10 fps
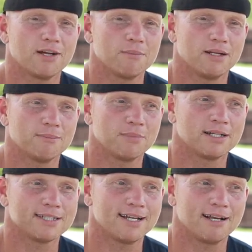I mean,
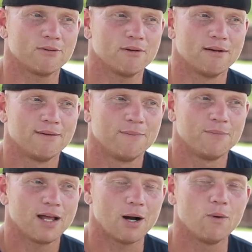because
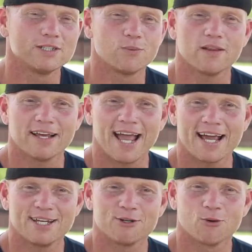I wasn't really
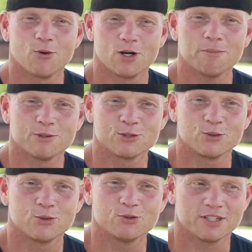handy growing up with
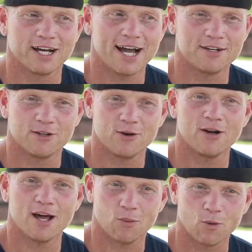tools, and I had to
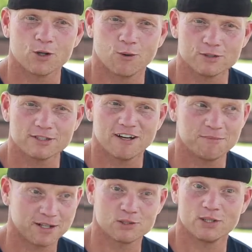learn how to work on stuff
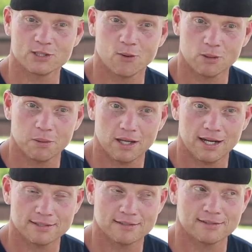because we sold
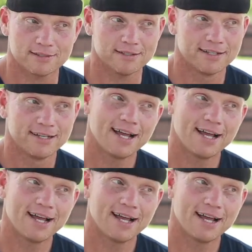appliances, and